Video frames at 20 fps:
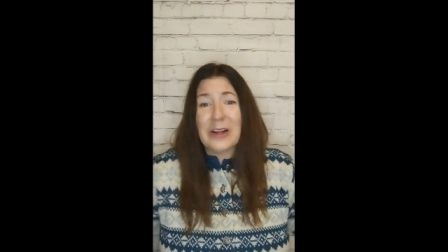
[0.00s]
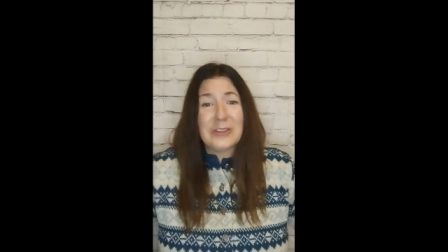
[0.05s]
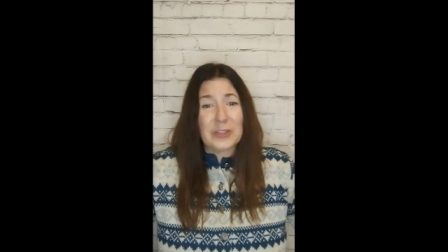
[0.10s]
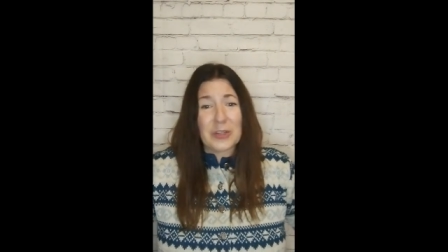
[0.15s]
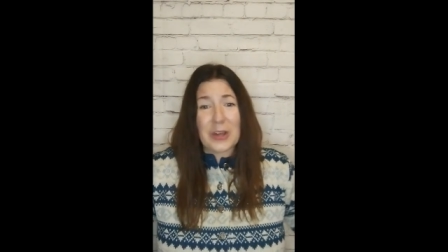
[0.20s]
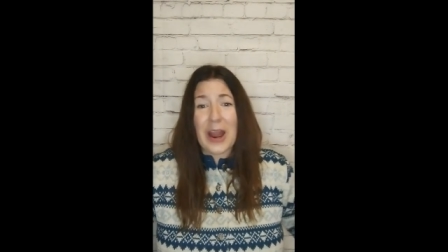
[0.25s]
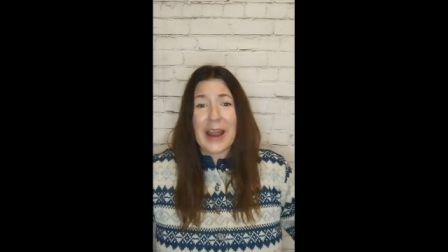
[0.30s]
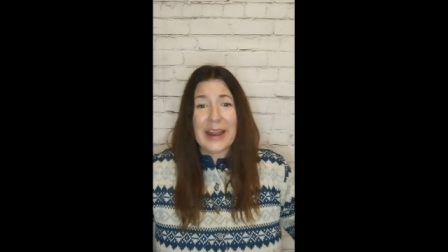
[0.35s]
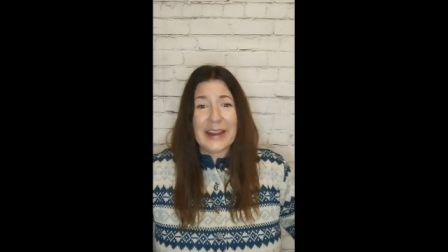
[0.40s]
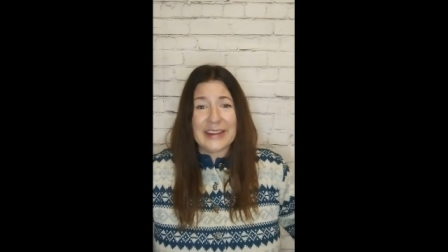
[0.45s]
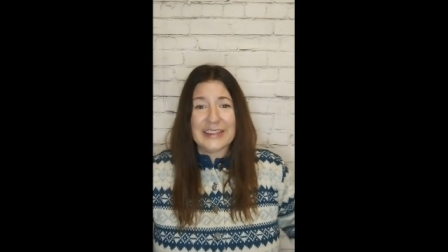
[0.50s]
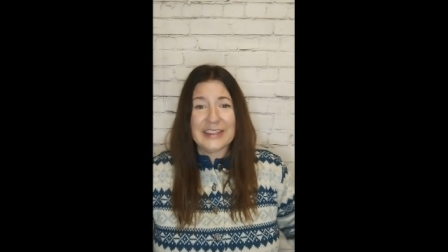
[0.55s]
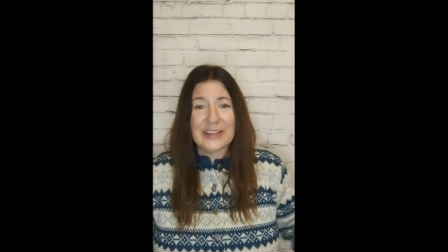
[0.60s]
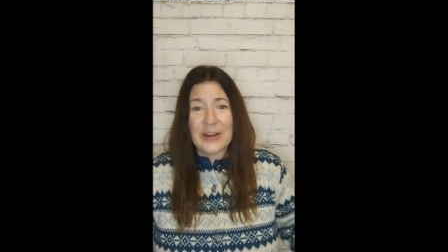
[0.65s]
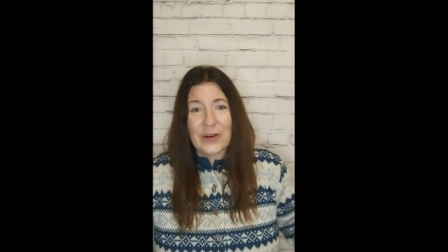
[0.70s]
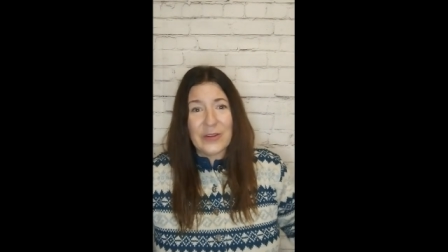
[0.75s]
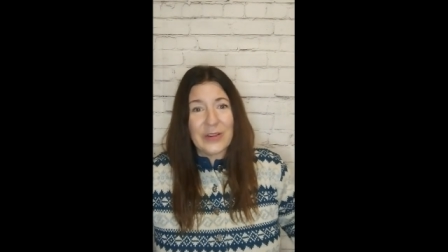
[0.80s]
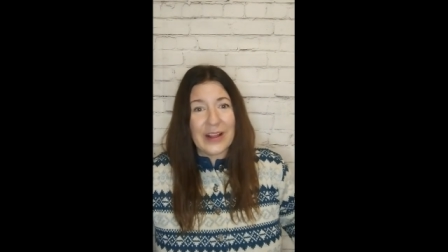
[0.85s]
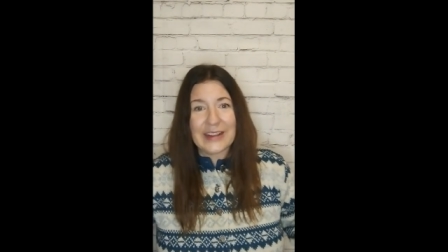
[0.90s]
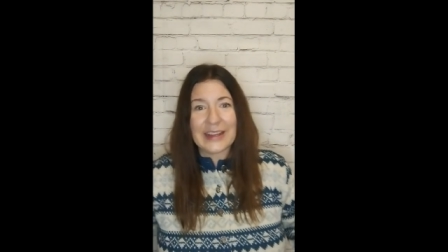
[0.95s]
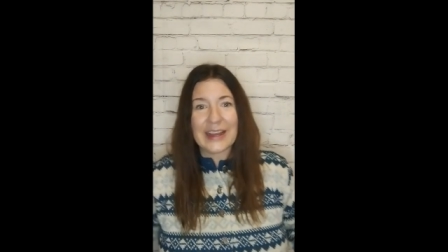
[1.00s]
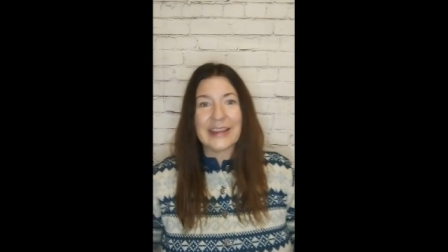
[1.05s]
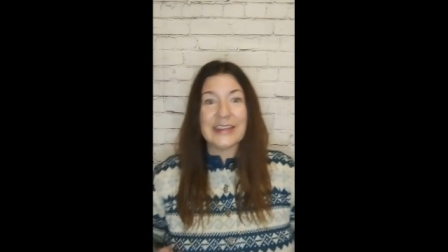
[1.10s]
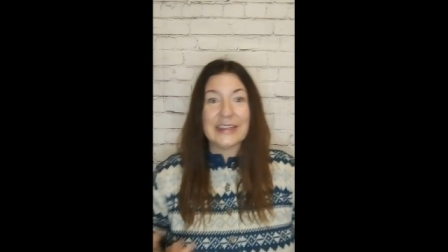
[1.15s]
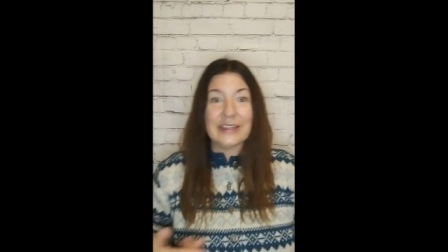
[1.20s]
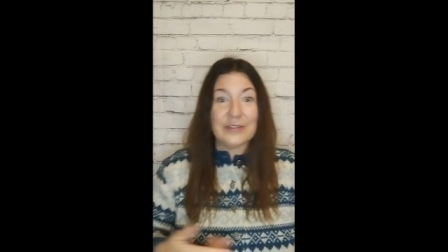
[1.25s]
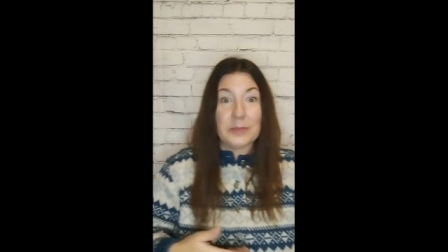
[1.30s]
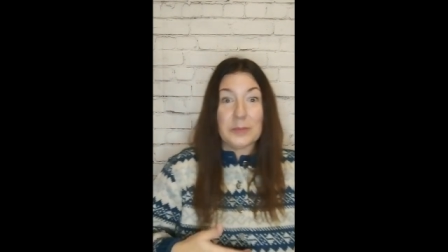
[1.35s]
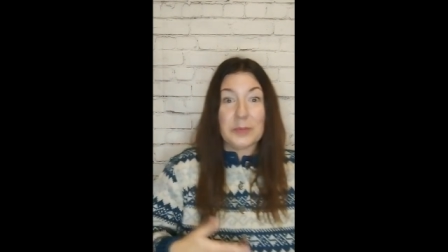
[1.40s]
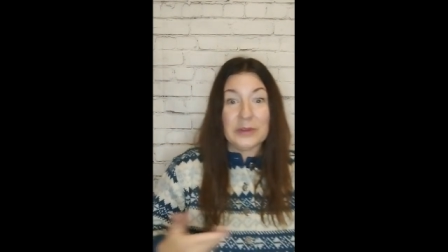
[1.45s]
I'll try it, you know. Like I
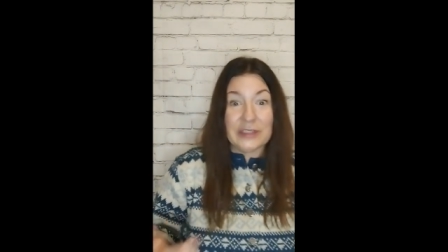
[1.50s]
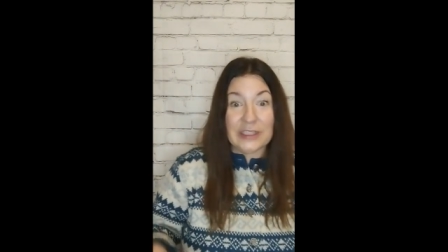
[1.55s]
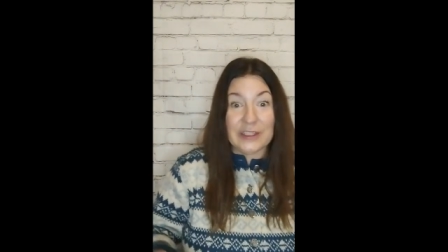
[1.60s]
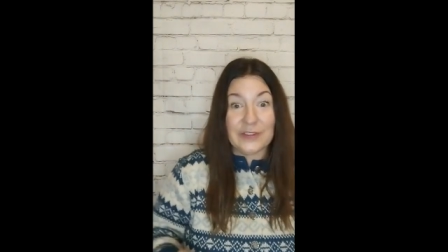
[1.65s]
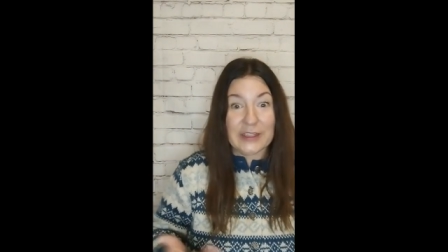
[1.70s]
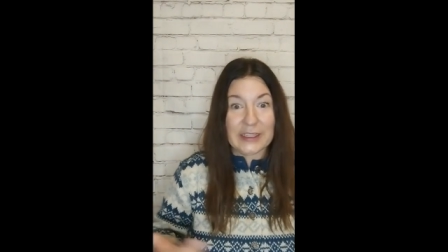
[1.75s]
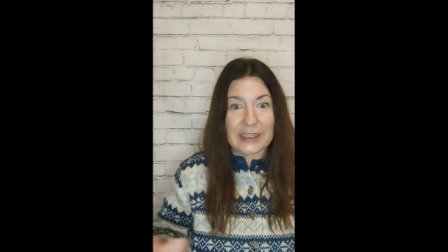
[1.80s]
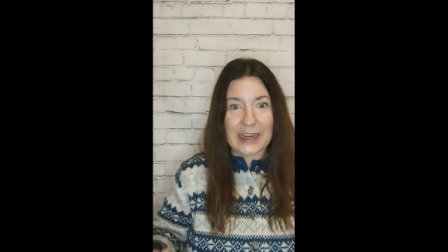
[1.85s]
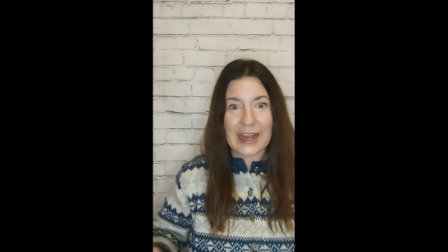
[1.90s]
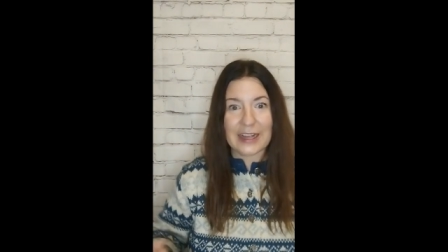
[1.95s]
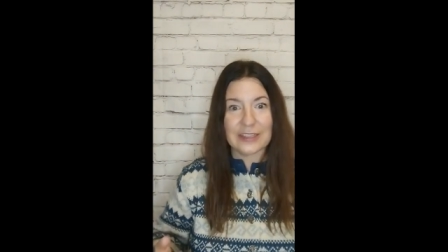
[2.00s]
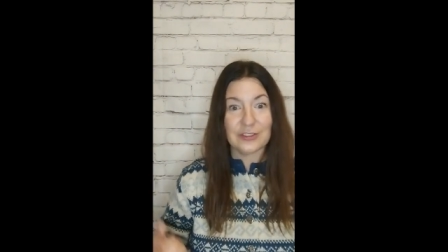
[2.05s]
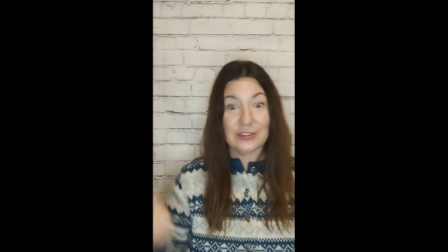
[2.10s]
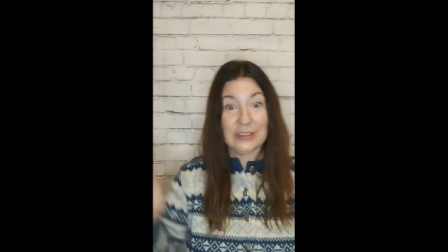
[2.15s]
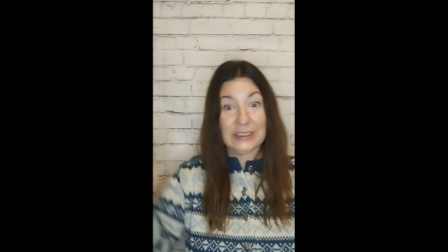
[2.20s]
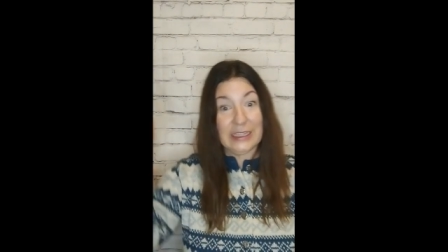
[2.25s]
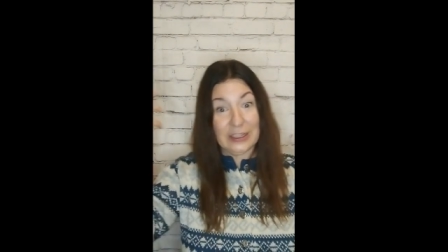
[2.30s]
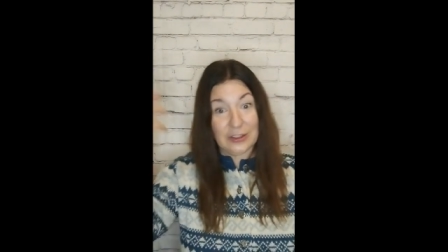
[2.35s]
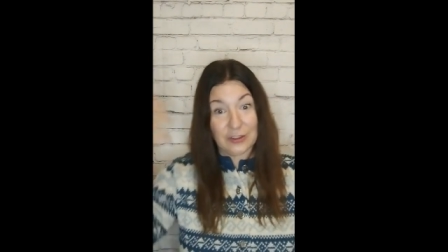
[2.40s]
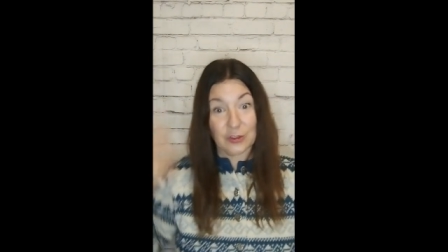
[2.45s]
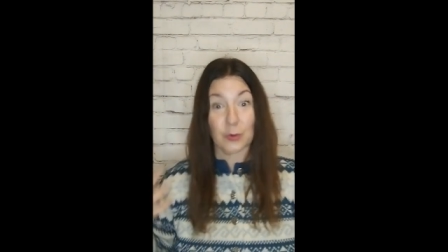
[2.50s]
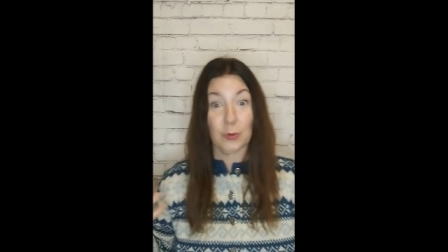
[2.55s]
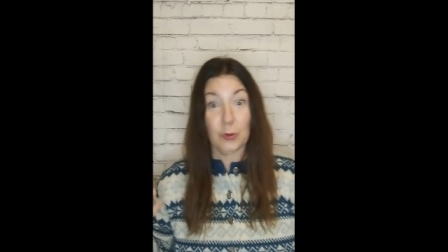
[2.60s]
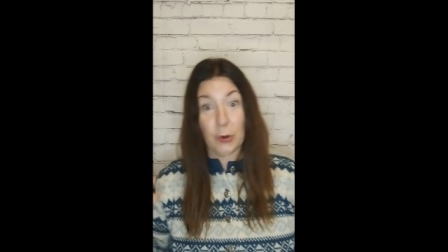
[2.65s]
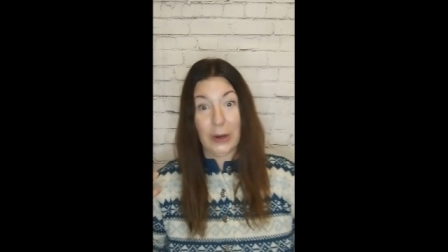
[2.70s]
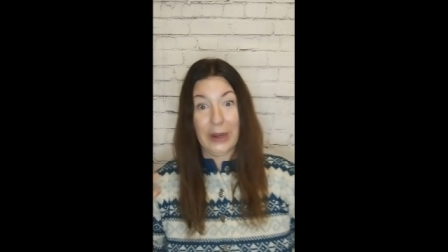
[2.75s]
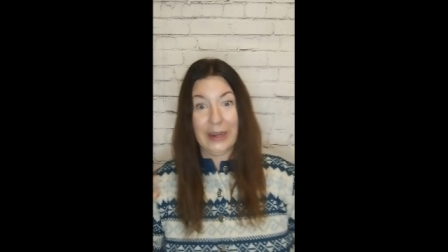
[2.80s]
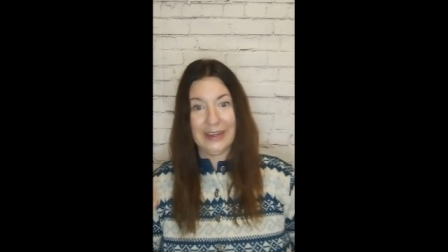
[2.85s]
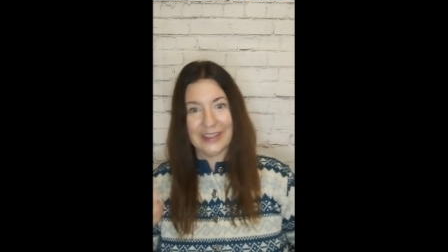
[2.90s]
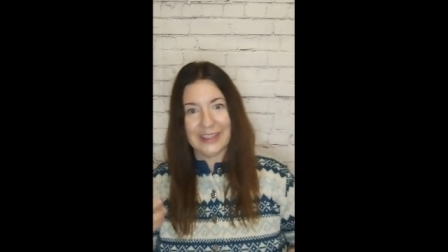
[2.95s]
didn't even believe you could actually get
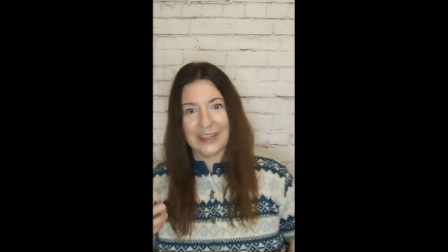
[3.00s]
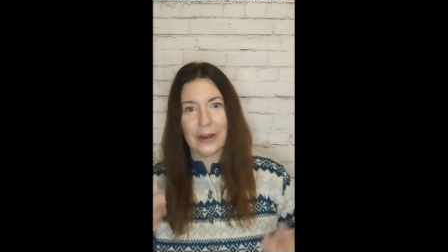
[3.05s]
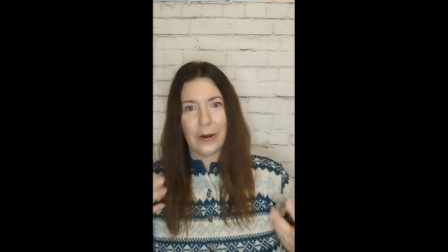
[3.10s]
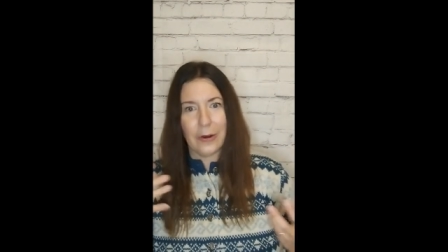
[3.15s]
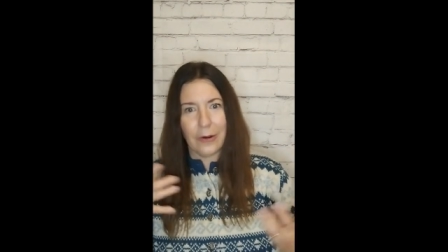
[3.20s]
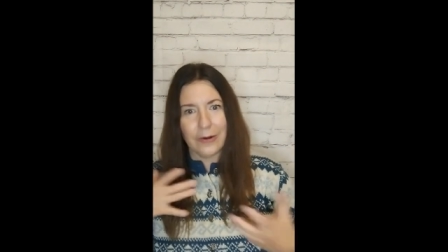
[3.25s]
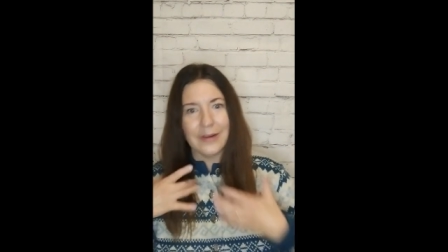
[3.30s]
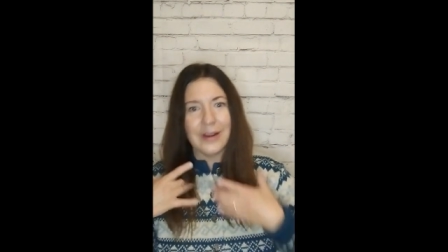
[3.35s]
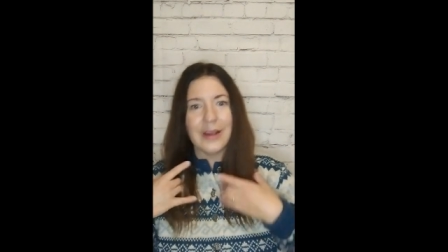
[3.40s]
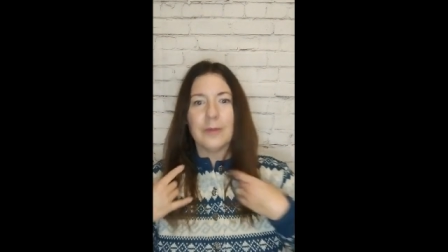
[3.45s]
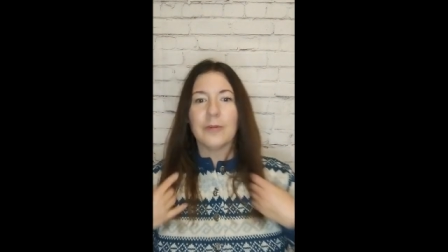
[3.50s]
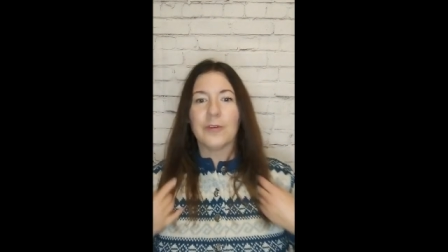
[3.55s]
through it, you know.